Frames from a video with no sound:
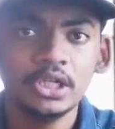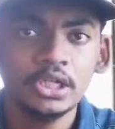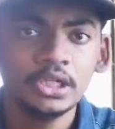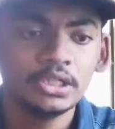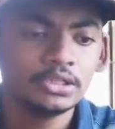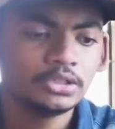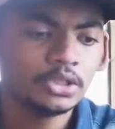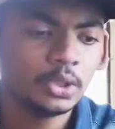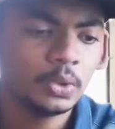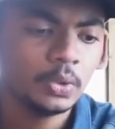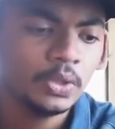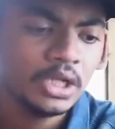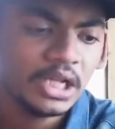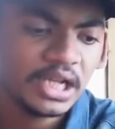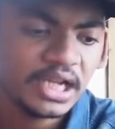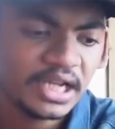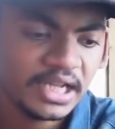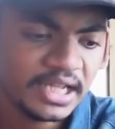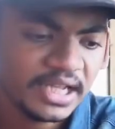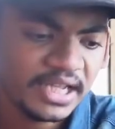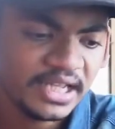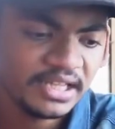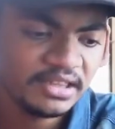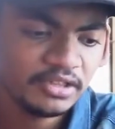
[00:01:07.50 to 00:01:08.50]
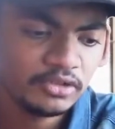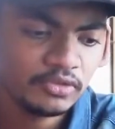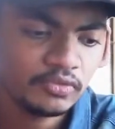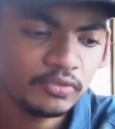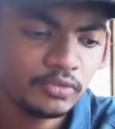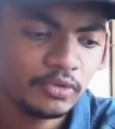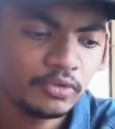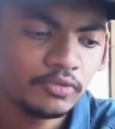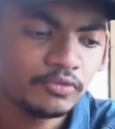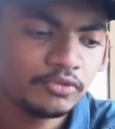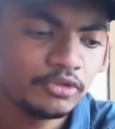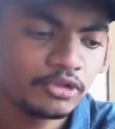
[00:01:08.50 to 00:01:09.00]
So I had this
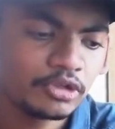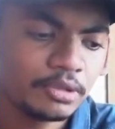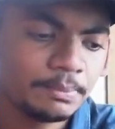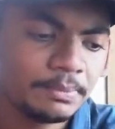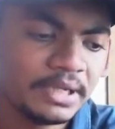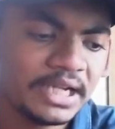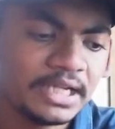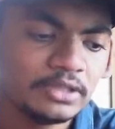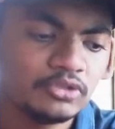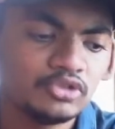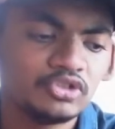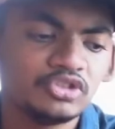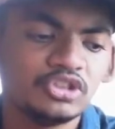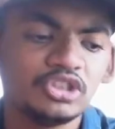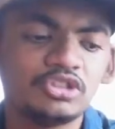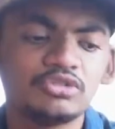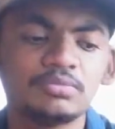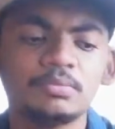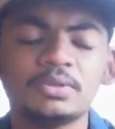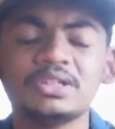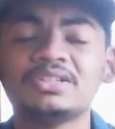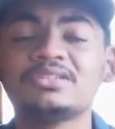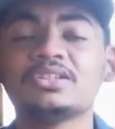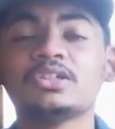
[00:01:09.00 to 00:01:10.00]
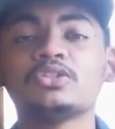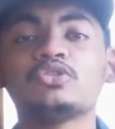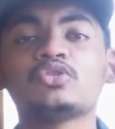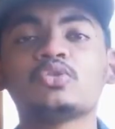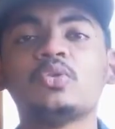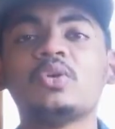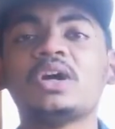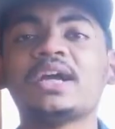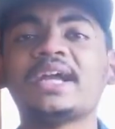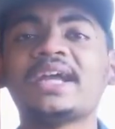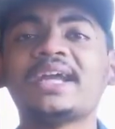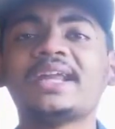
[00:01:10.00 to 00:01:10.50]
phone for about 6 months or
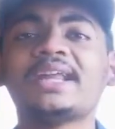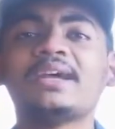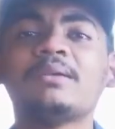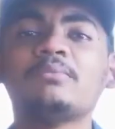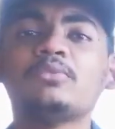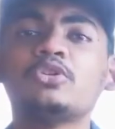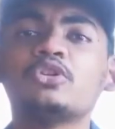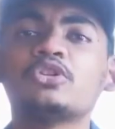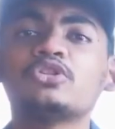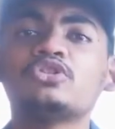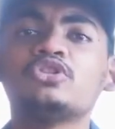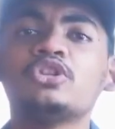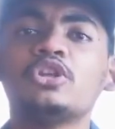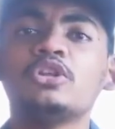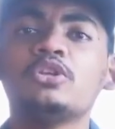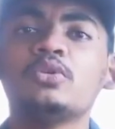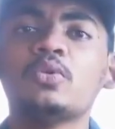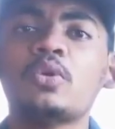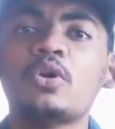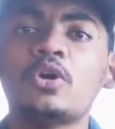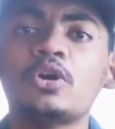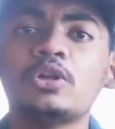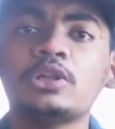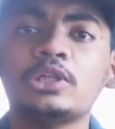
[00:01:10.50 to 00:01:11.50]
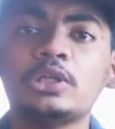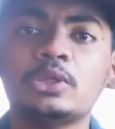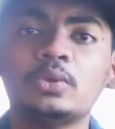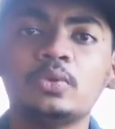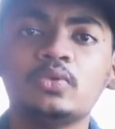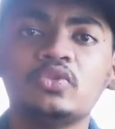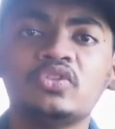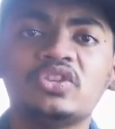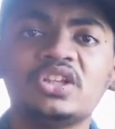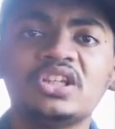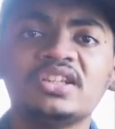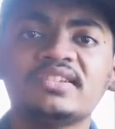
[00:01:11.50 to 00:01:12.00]
so, and I'm going to tell you all the
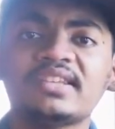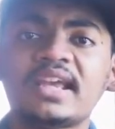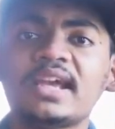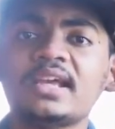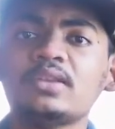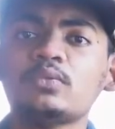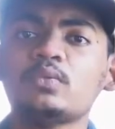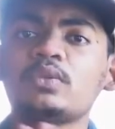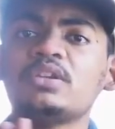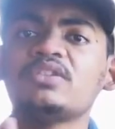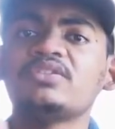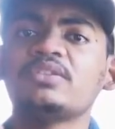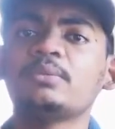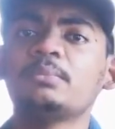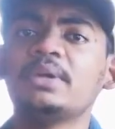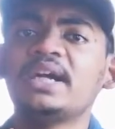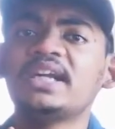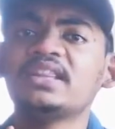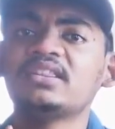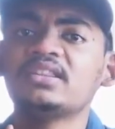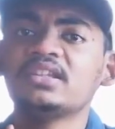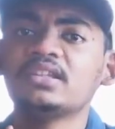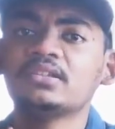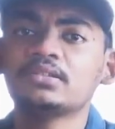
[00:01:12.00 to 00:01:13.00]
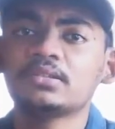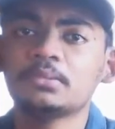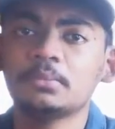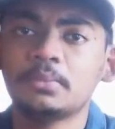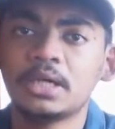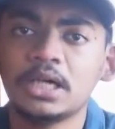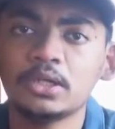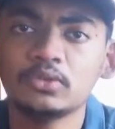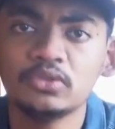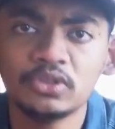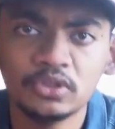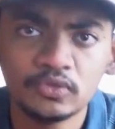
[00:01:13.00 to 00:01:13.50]
good things as well as the bad things
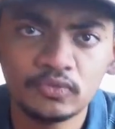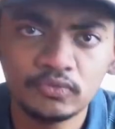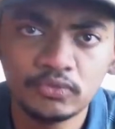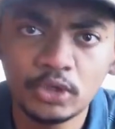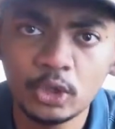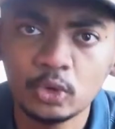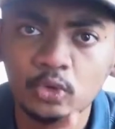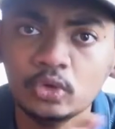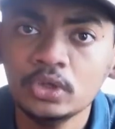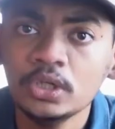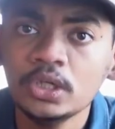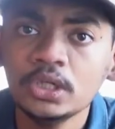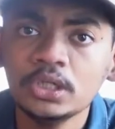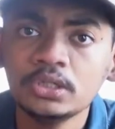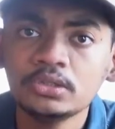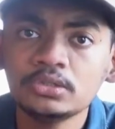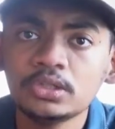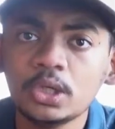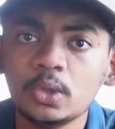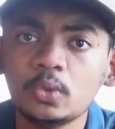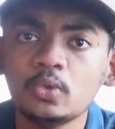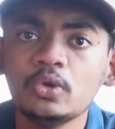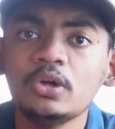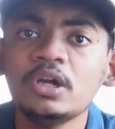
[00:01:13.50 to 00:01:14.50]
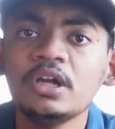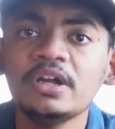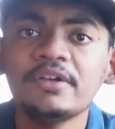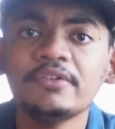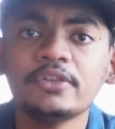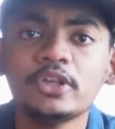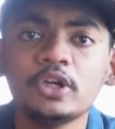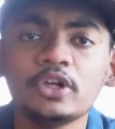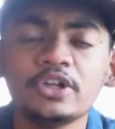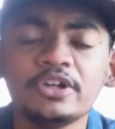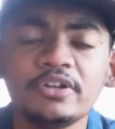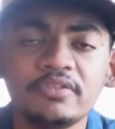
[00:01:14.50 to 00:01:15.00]
about this phone. So
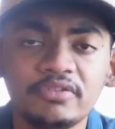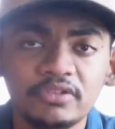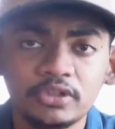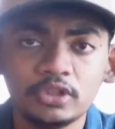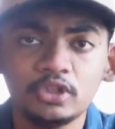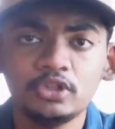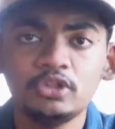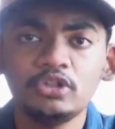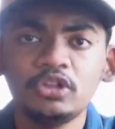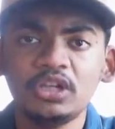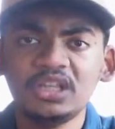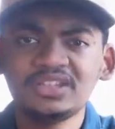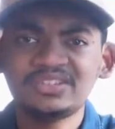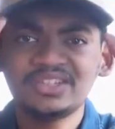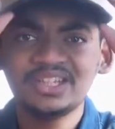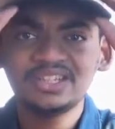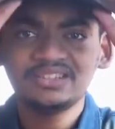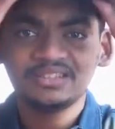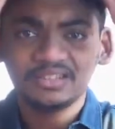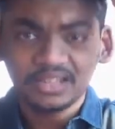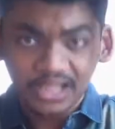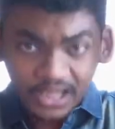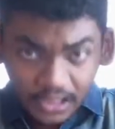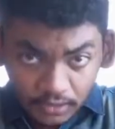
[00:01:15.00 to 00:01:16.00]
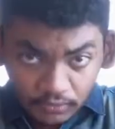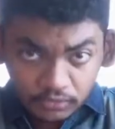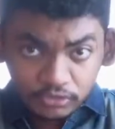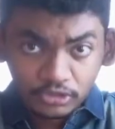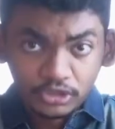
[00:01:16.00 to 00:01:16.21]
without any further ado, let's get started.